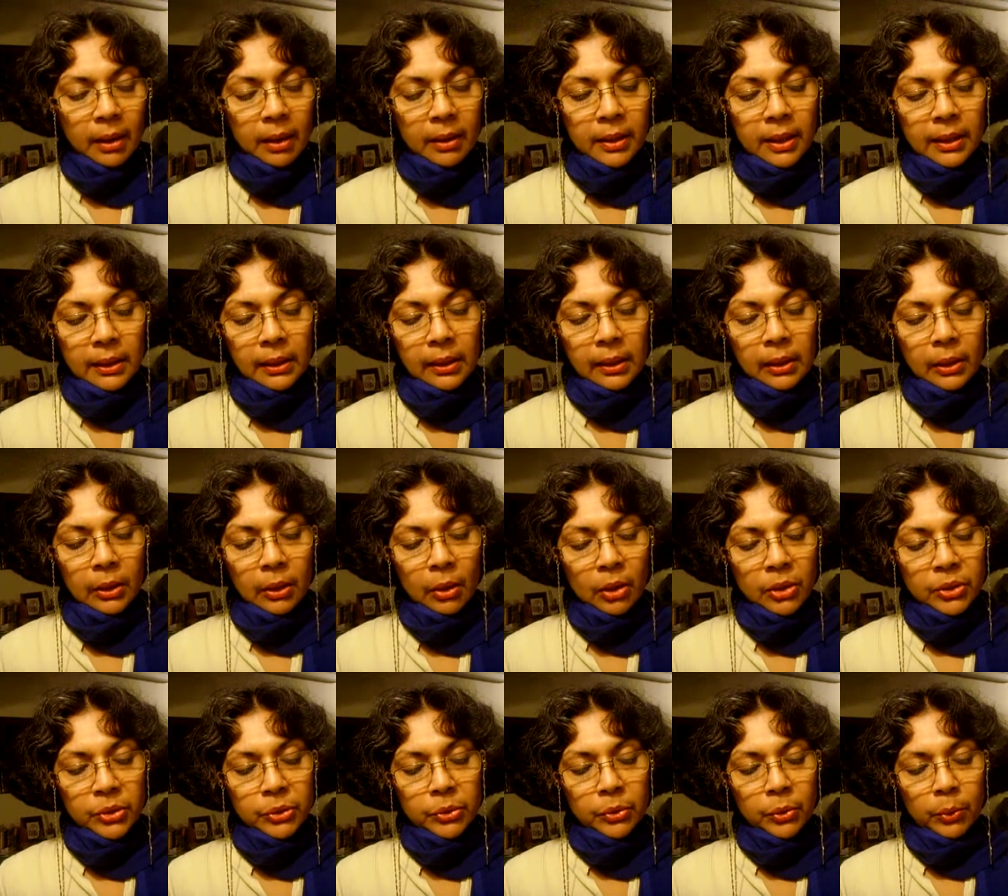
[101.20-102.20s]
a little
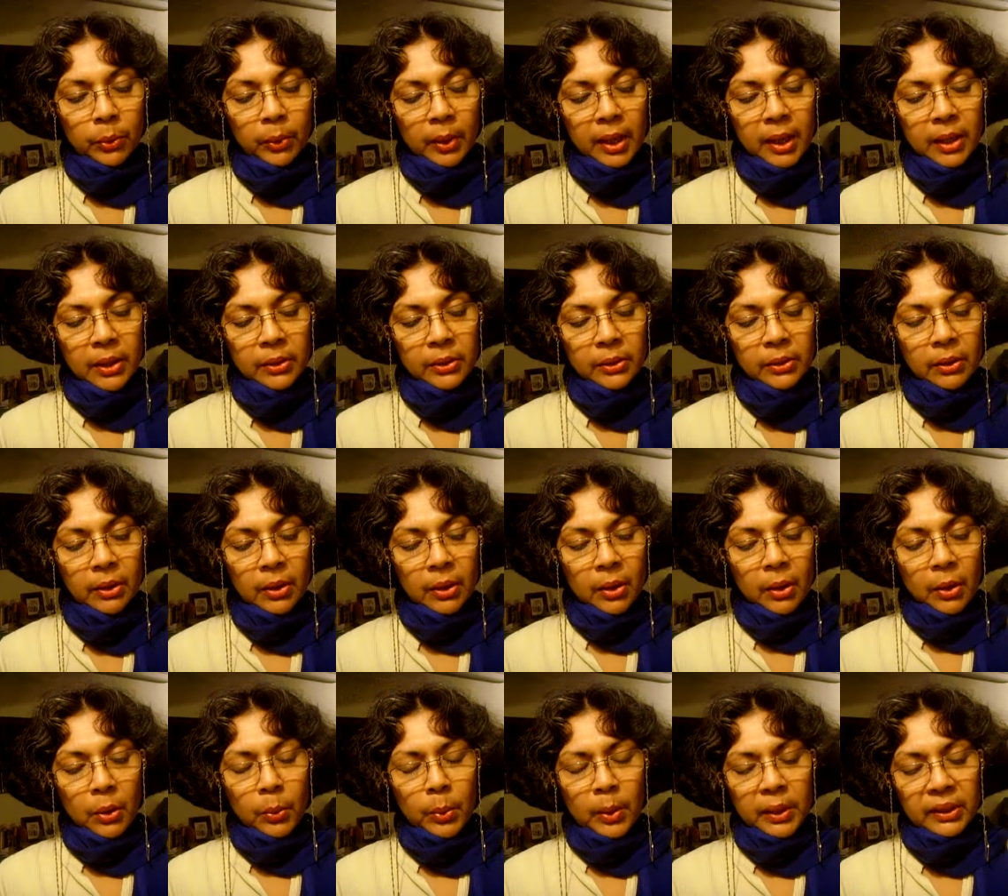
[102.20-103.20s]
lost wraith
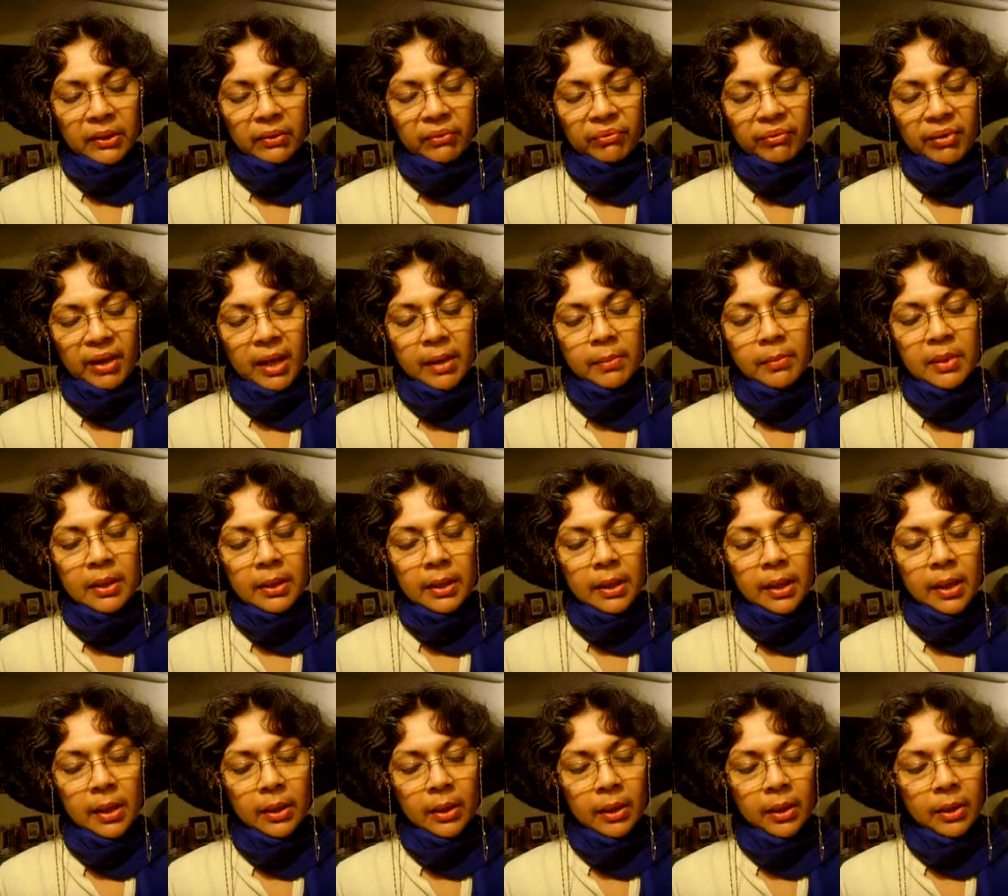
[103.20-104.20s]
with a
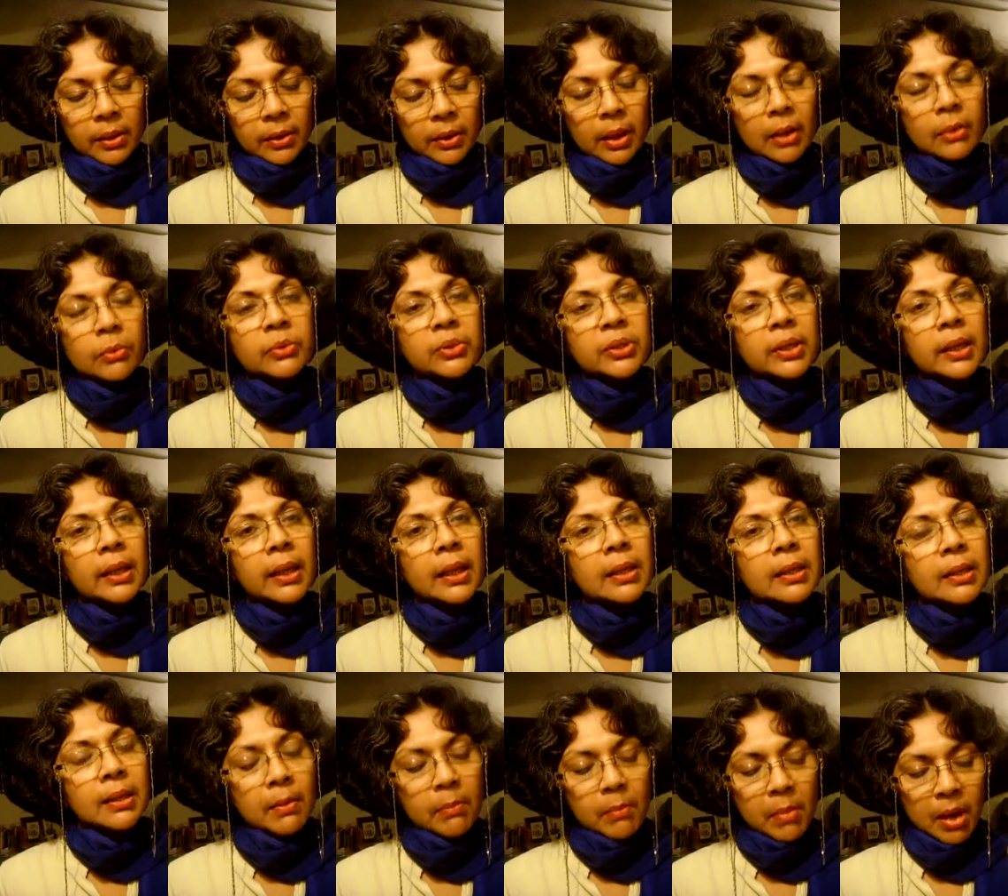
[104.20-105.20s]
familiar carousing
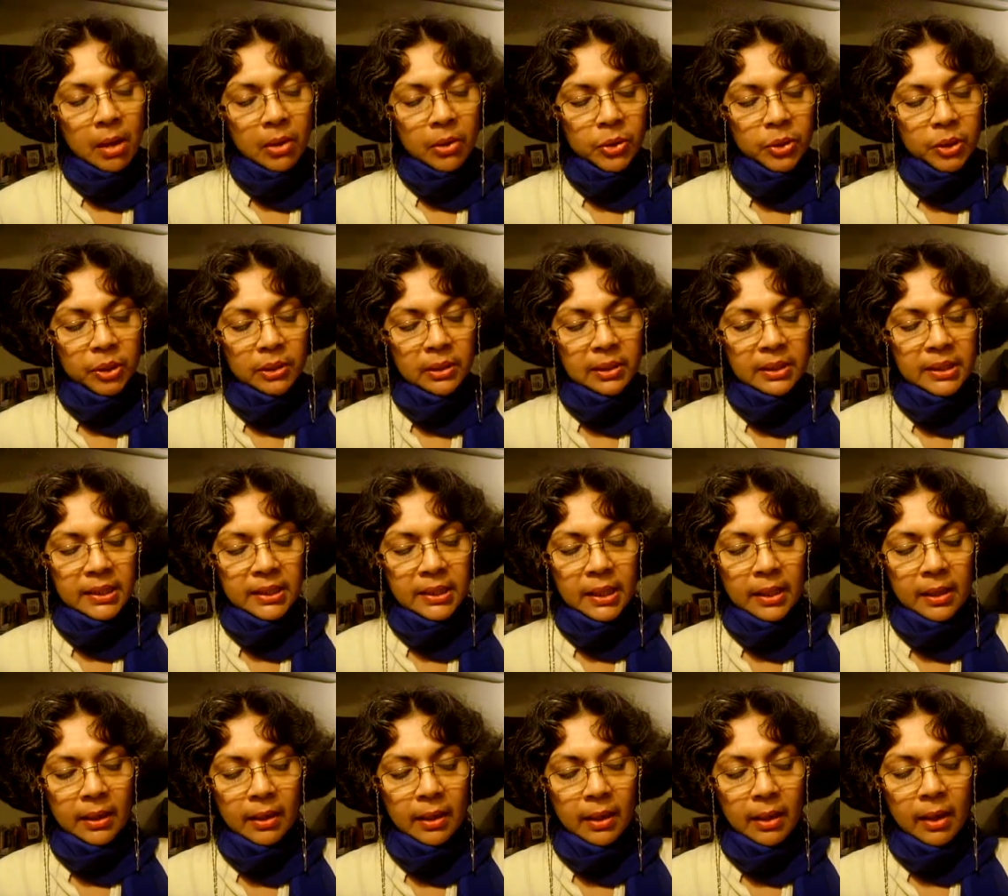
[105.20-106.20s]
in the
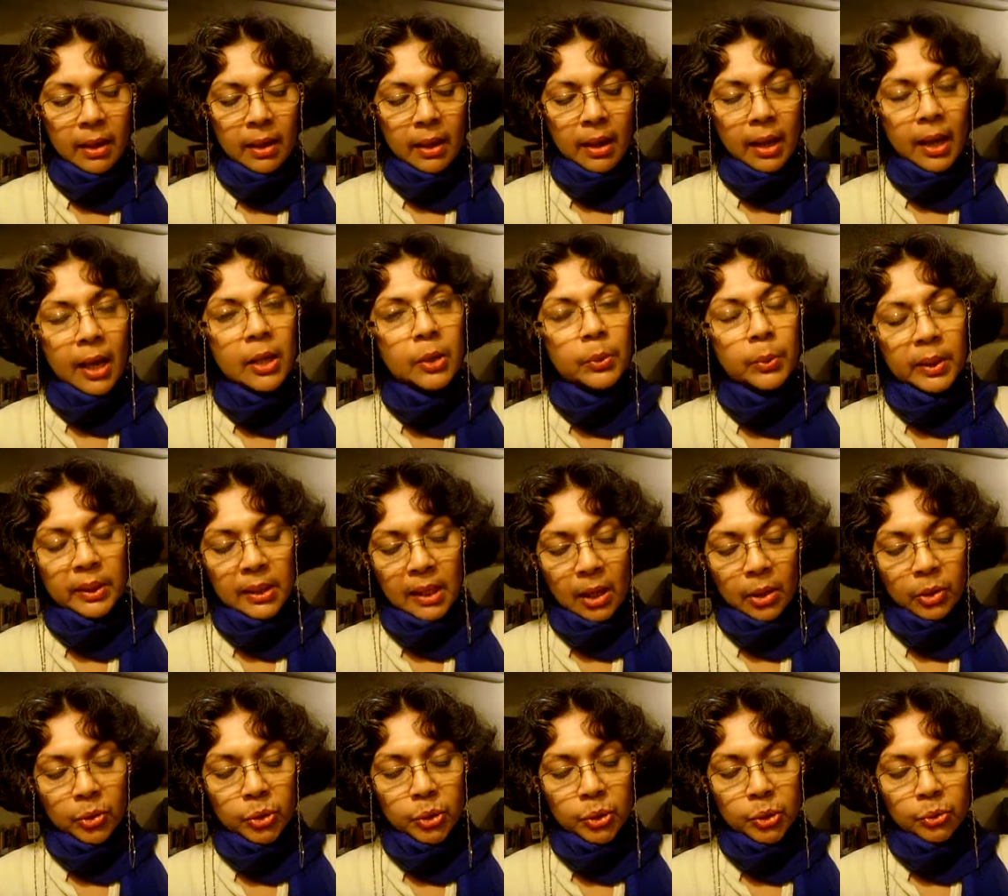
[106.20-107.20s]
Marshalsea and
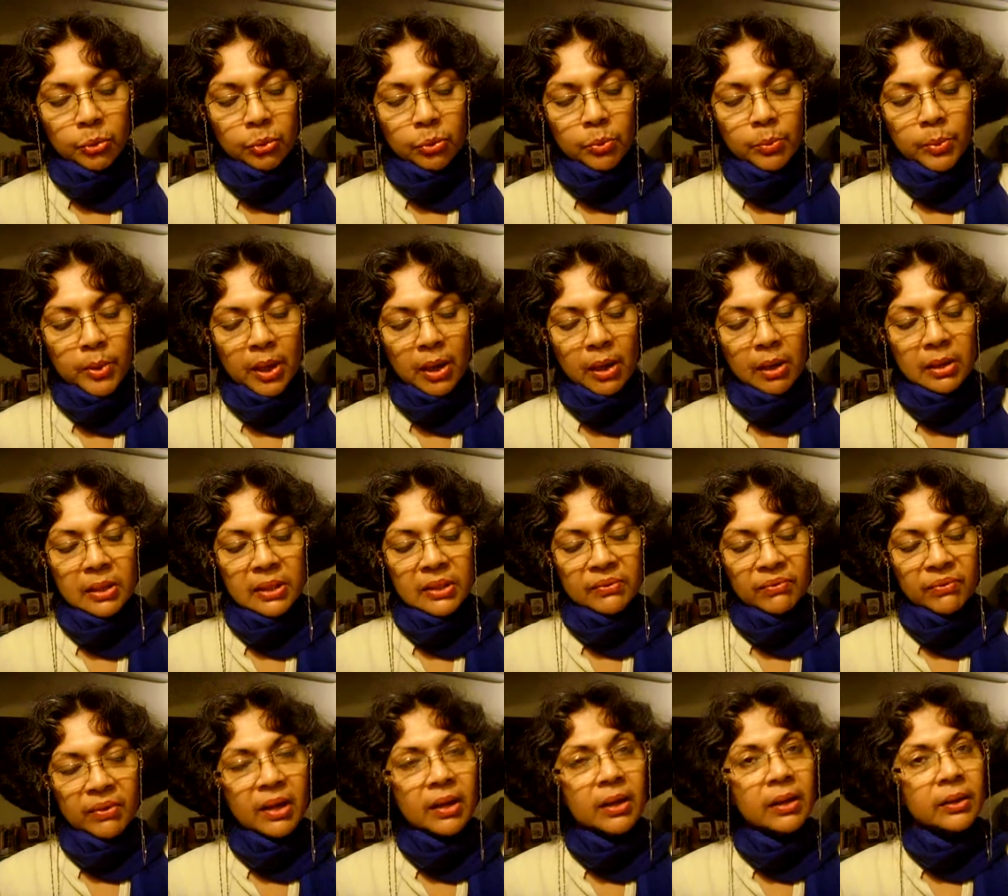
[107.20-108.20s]
without 2
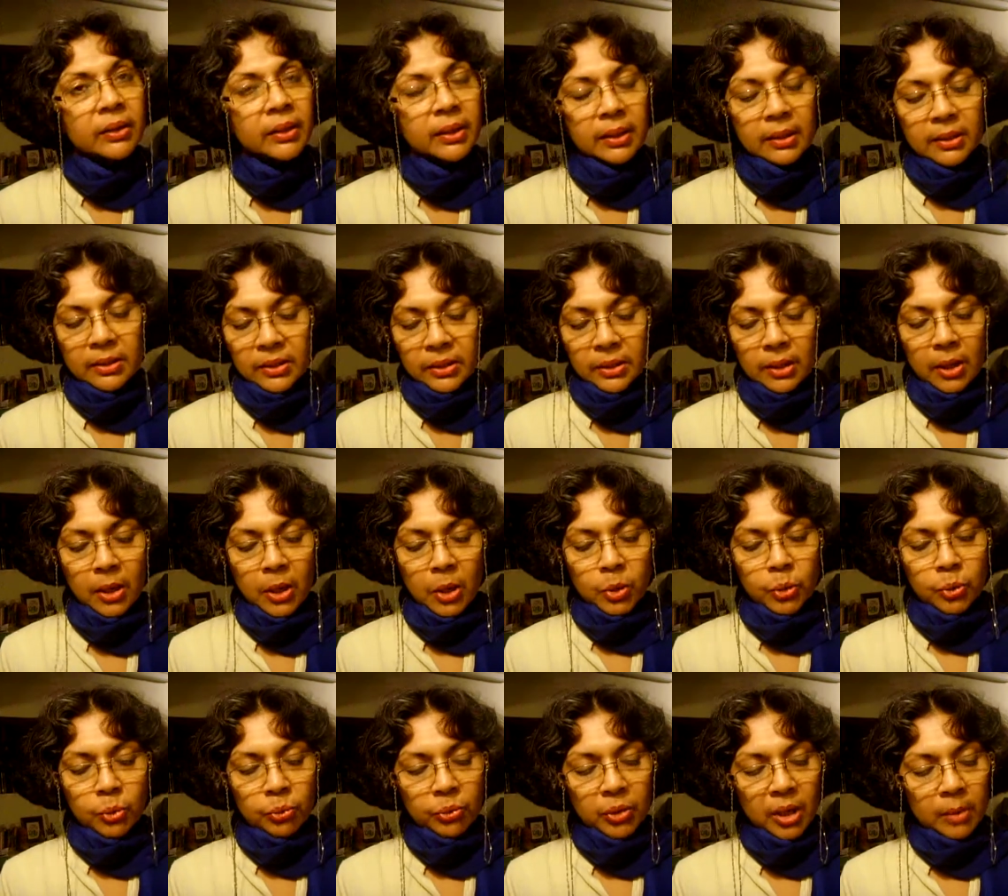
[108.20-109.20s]
brass farthings
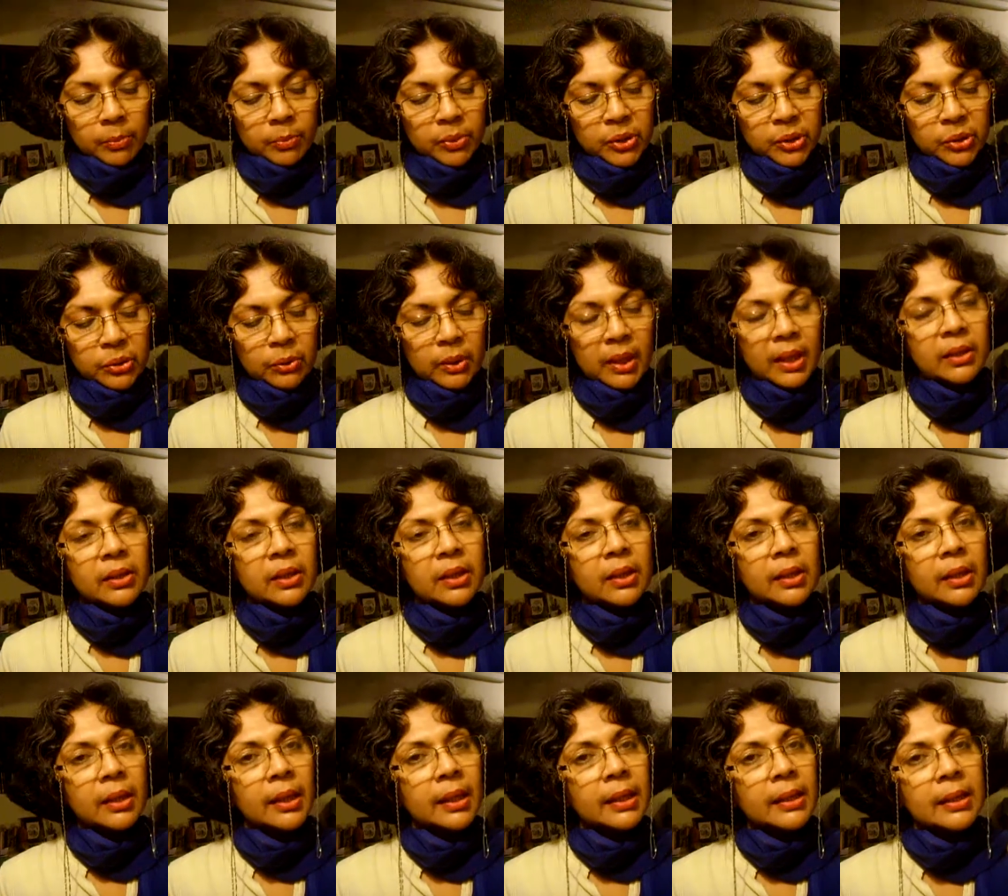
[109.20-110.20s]
to rub
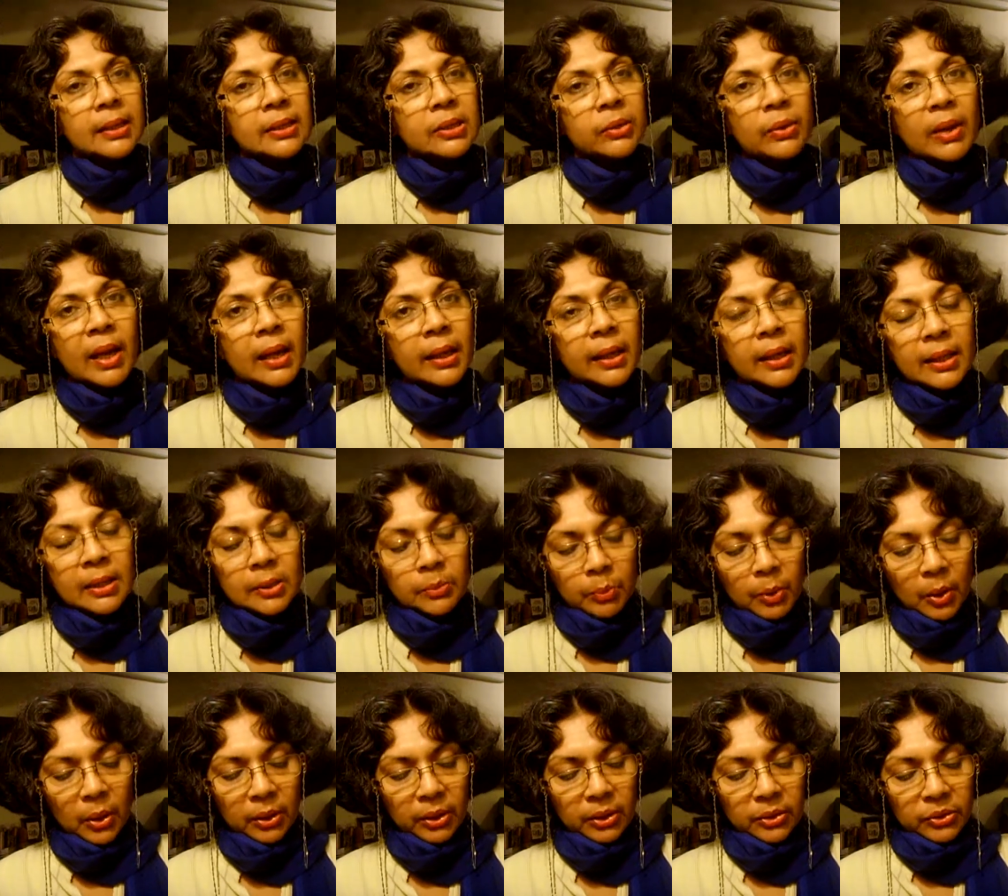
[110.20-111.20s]
together in his ragged
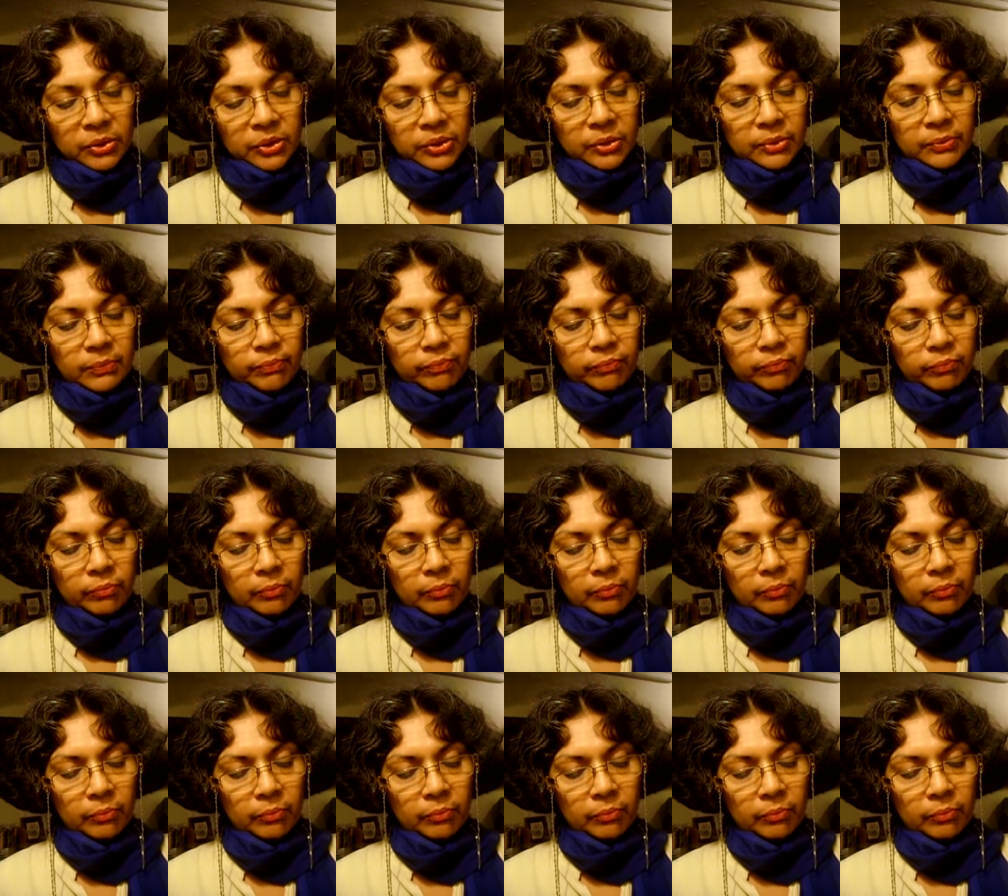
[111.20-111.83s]
pockets.